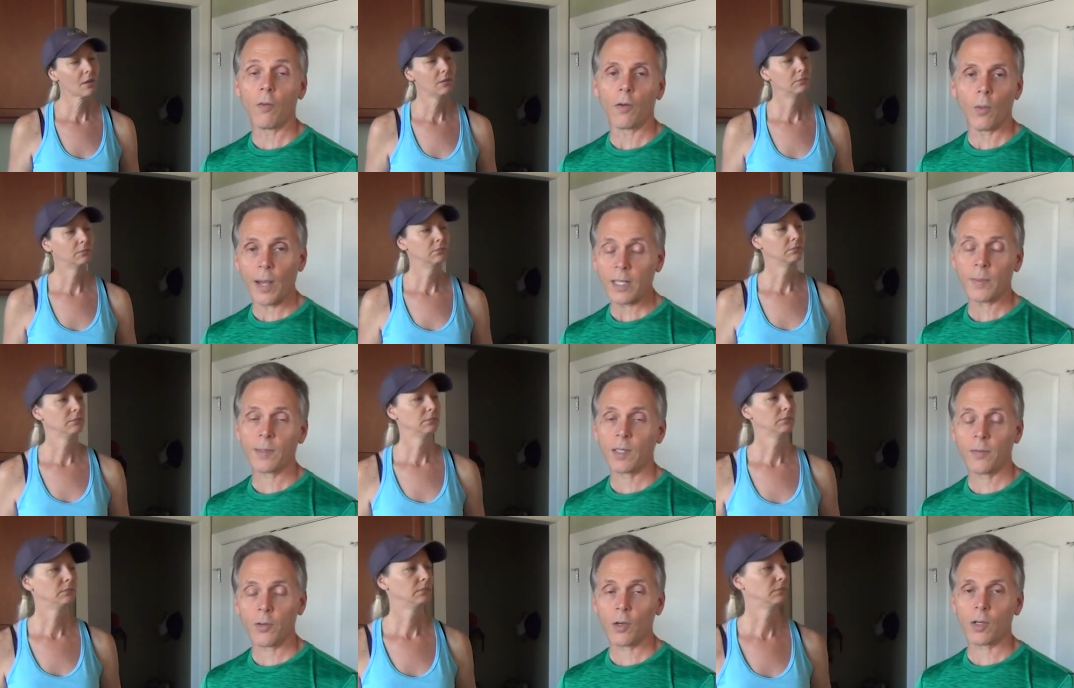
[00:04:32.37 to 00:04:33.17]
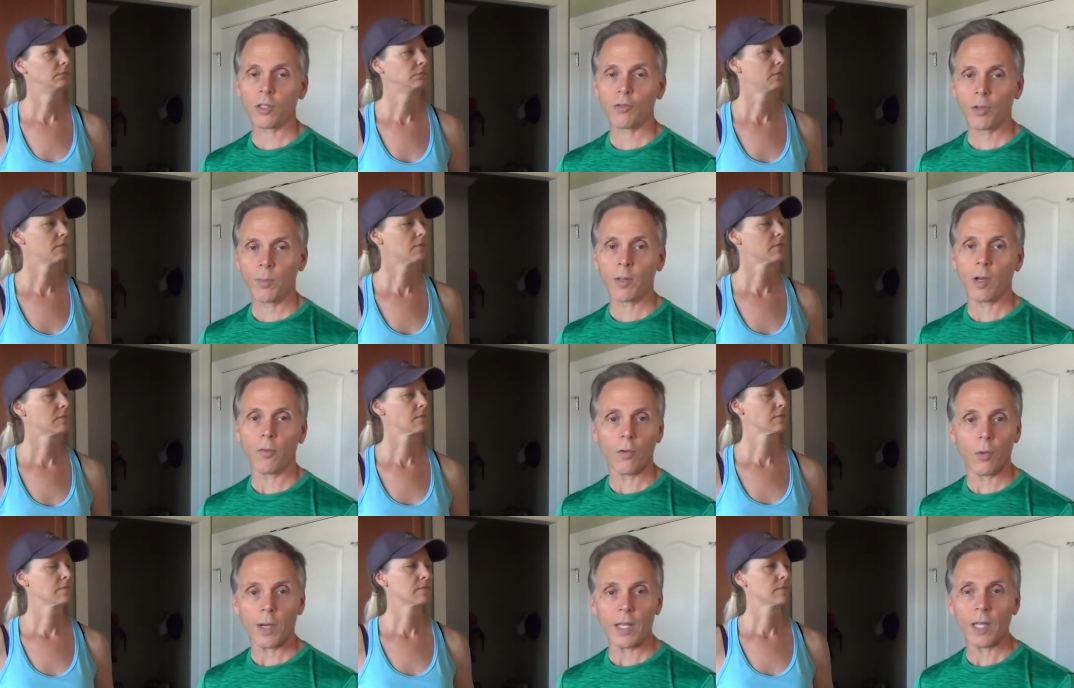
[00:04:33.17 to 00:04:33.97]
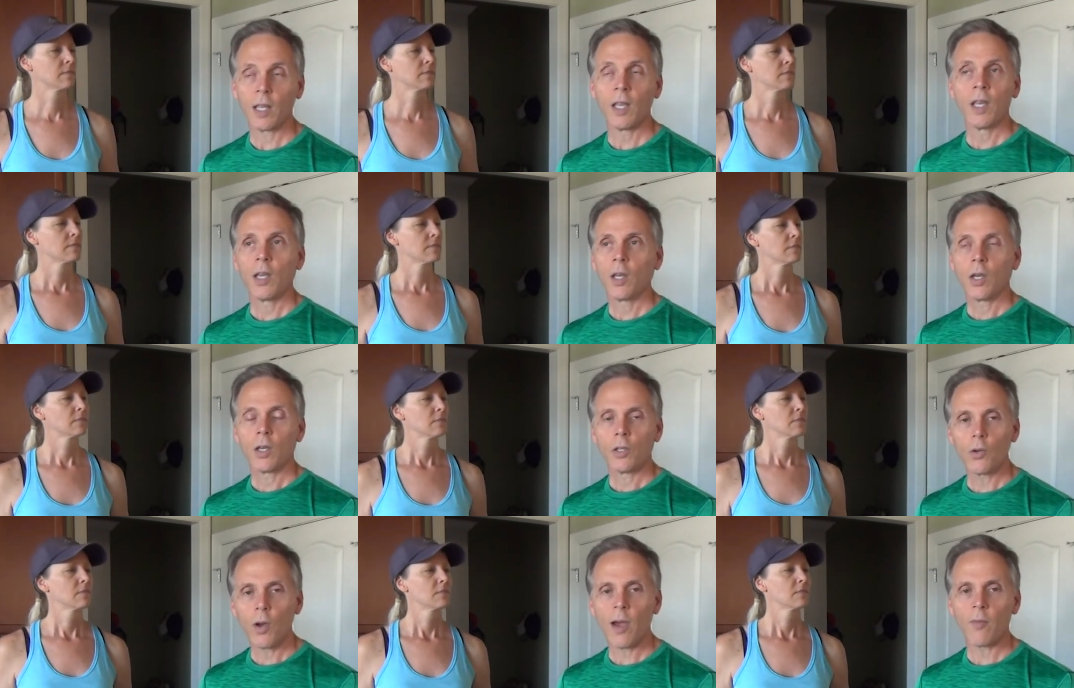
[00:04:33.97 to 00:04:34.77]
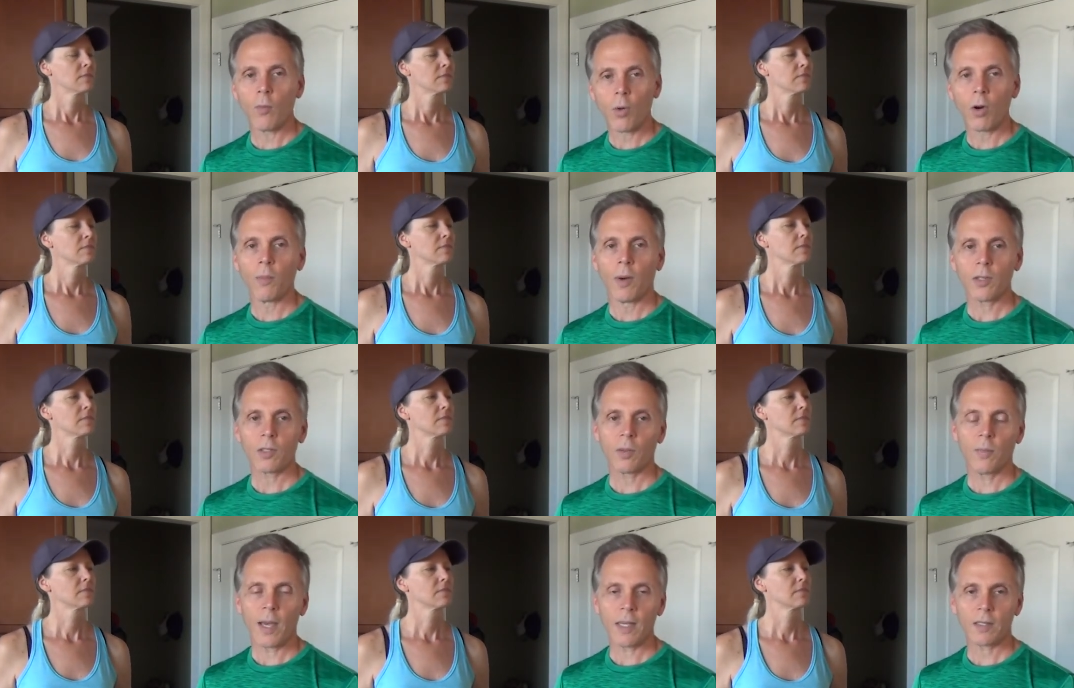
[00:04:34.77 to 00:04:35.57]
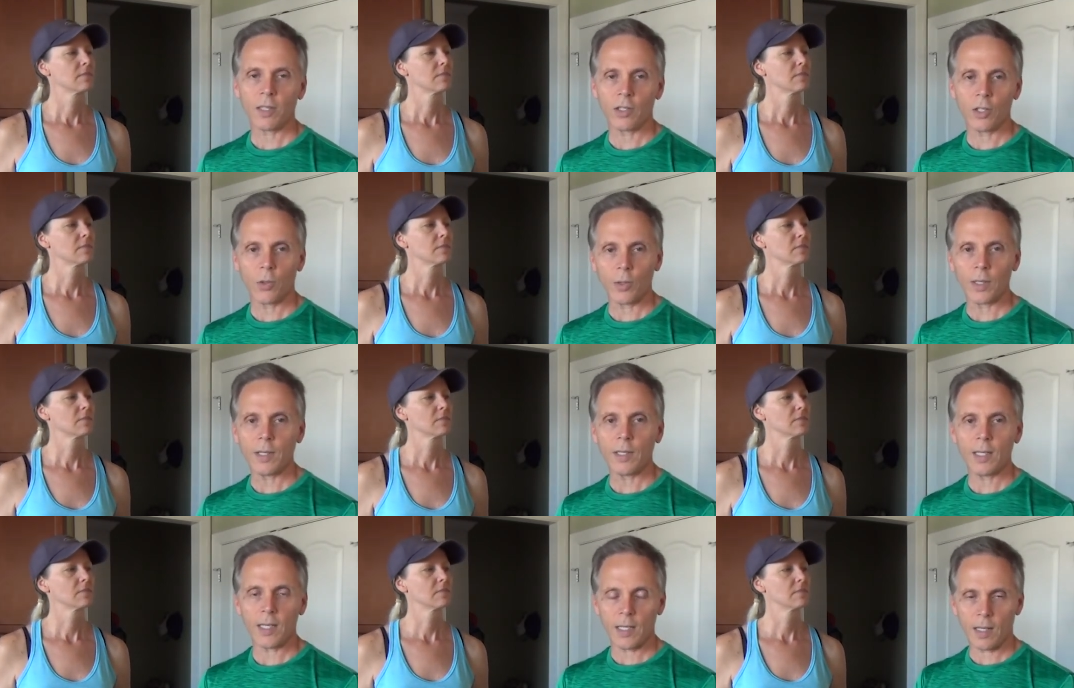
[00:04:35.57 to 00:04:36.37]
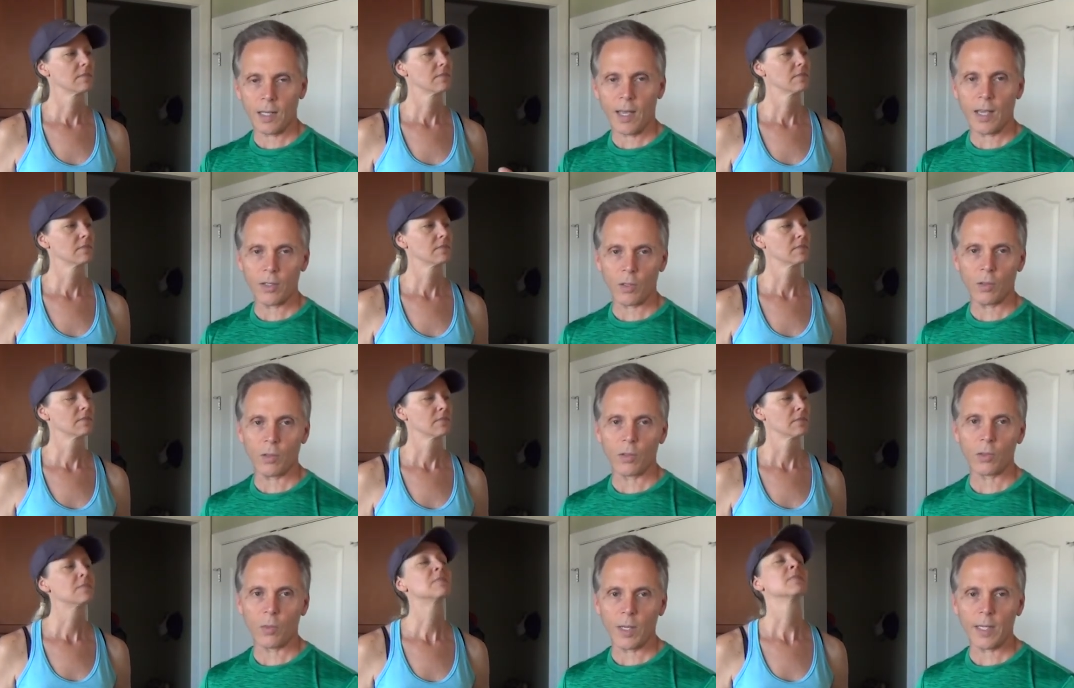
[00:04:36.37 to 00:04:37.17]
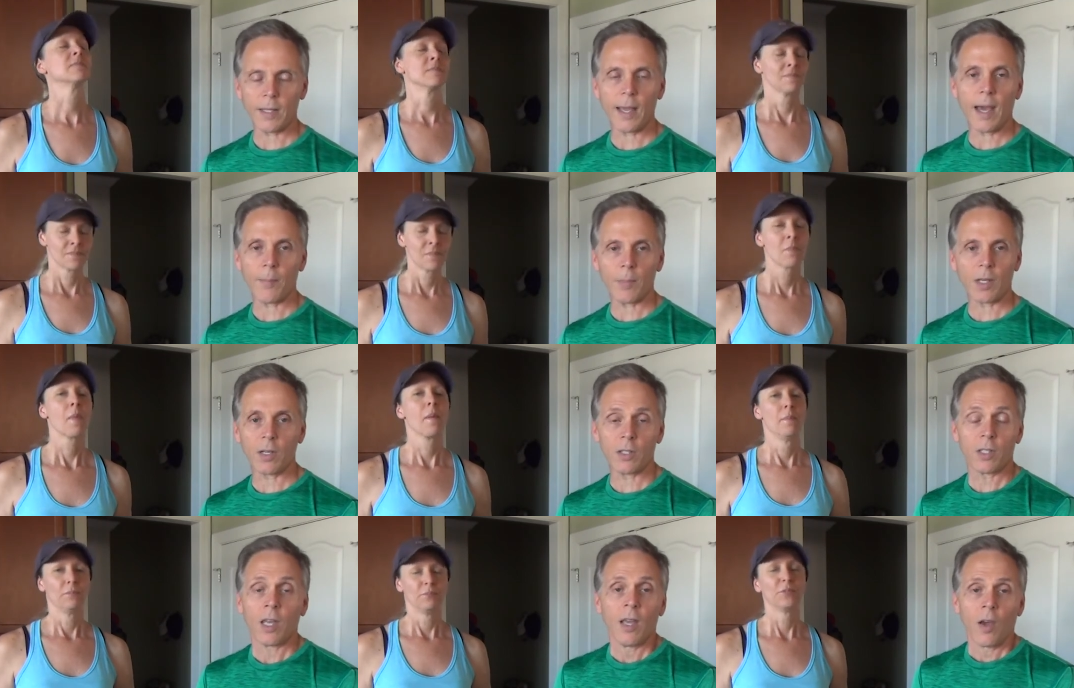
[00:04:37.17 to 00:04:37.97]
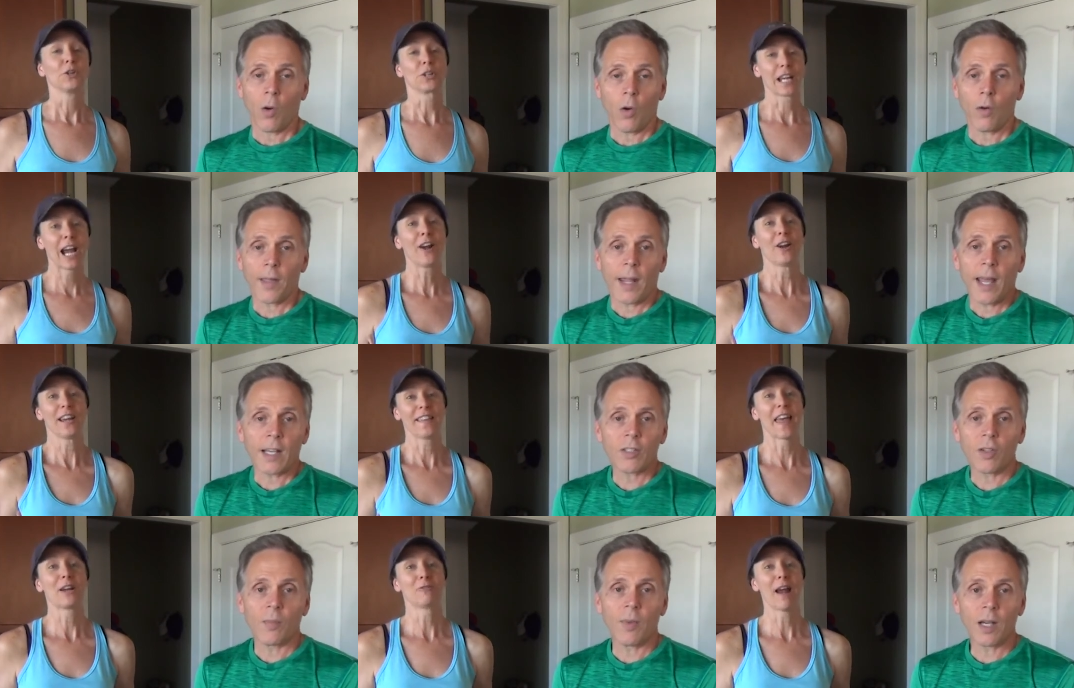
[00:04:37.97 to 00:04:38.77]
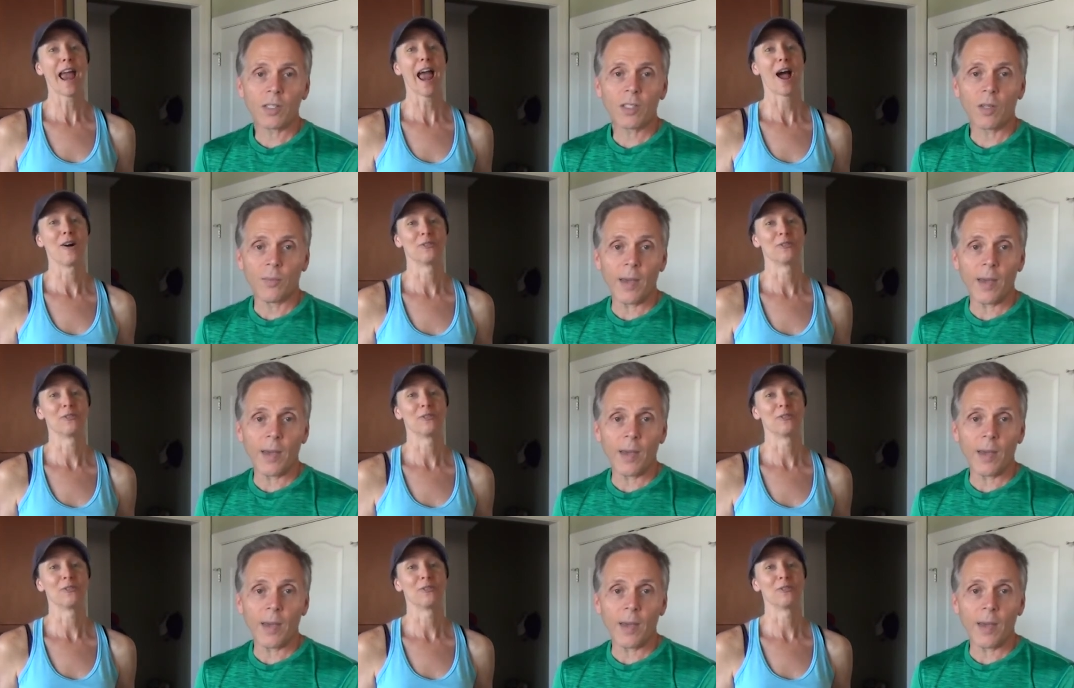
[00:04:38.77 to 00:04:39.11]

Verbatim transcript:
Speaker 1: overweight, especially if you're extremely overweight, you have more muscle mass than you would need as you lose weight down because you're all that extra that muscle